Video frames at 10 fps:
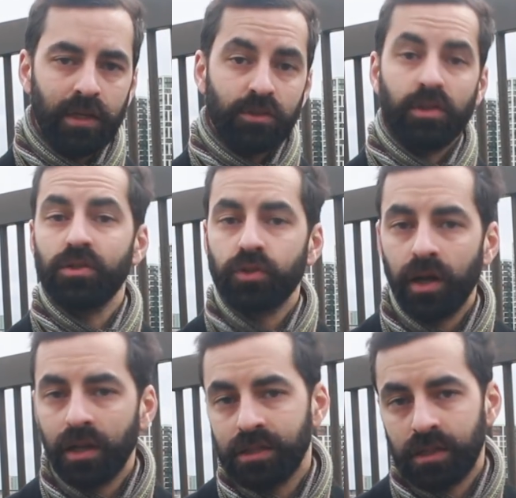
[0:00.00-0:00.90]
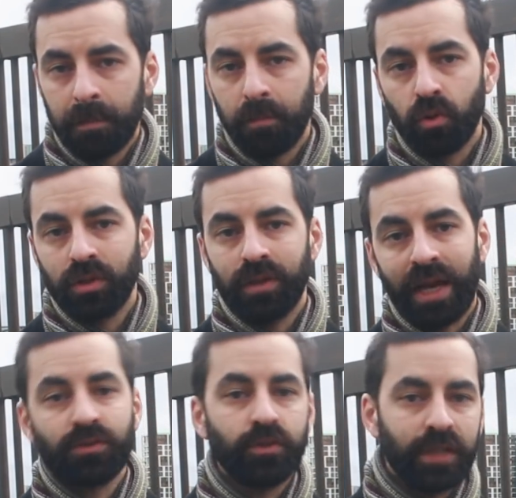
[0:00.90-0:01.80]
So this trial is an important
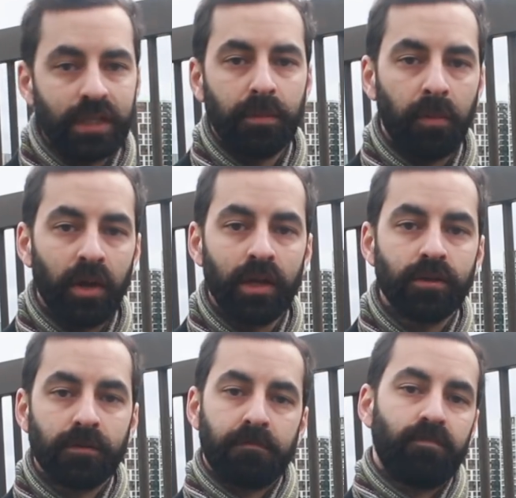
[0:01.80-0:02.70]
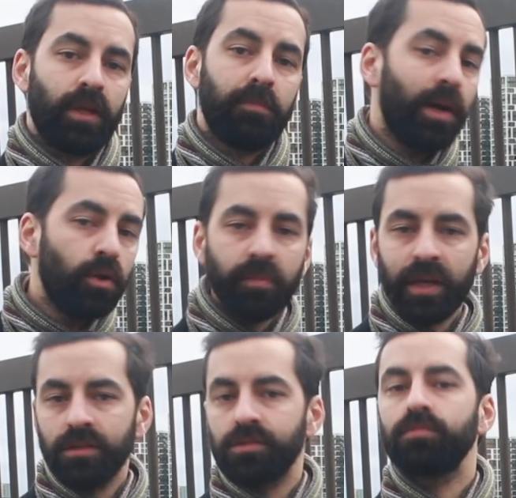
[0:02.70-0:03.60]
extra data point. By all
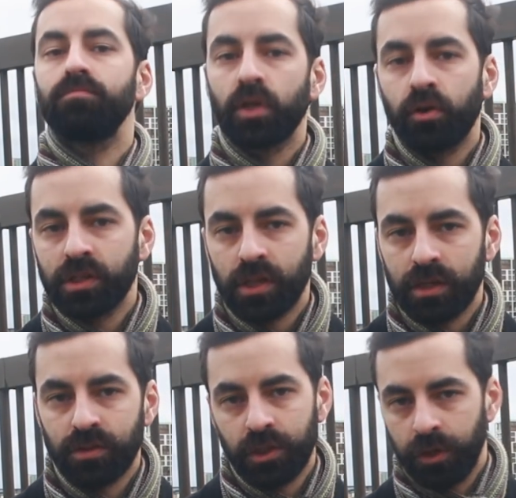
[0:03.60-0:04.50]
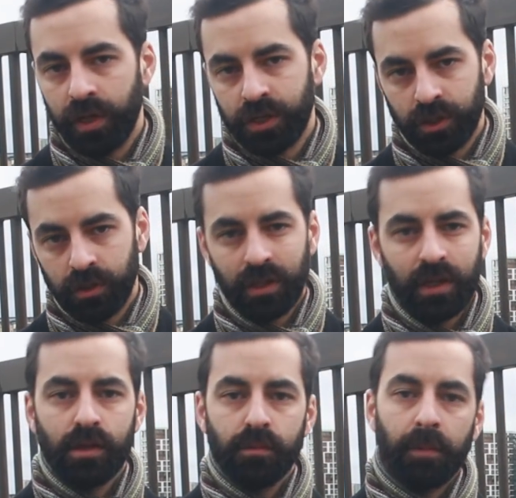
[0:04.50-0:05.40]
means, criticize the duration,
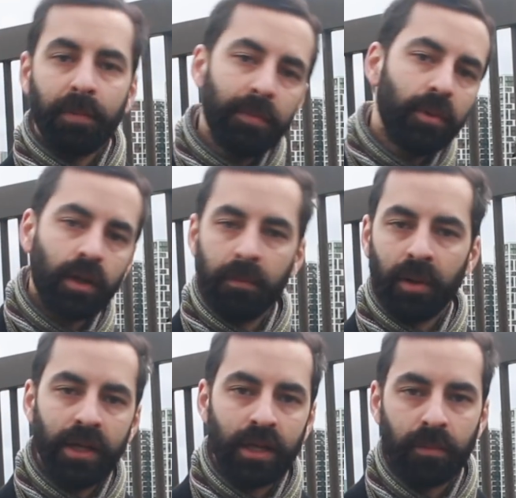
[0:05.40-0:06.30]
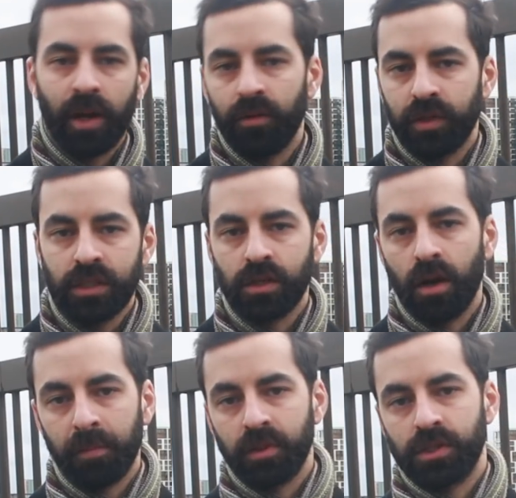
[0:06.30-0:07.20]
but people complaining about the
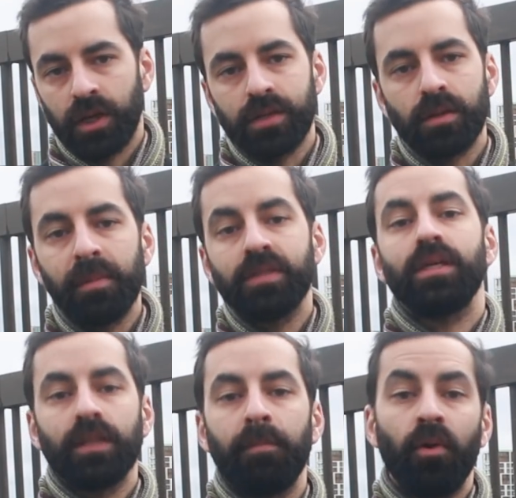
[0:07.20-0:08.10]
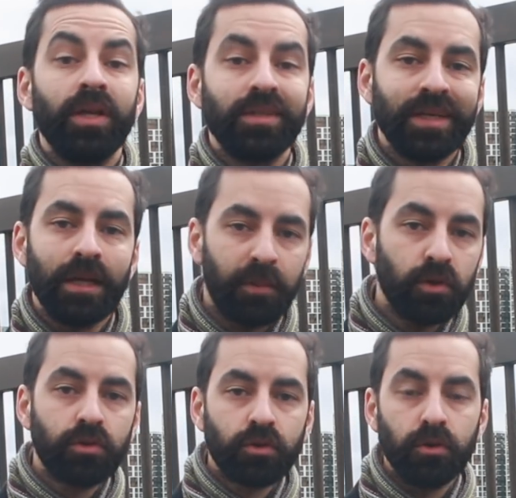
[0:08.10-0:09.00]
sample size are missing the point here.
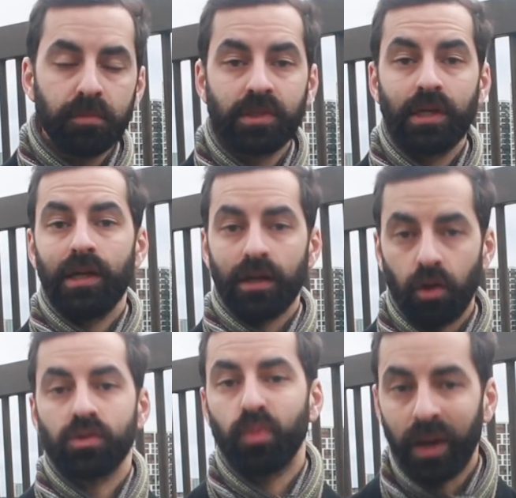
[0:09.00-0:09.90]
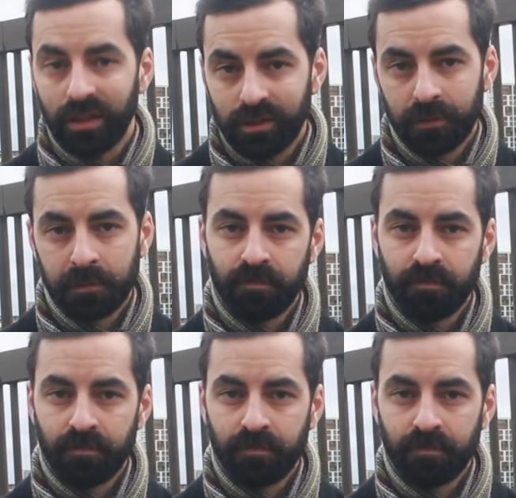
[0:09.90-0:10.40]
Both groups lost weight.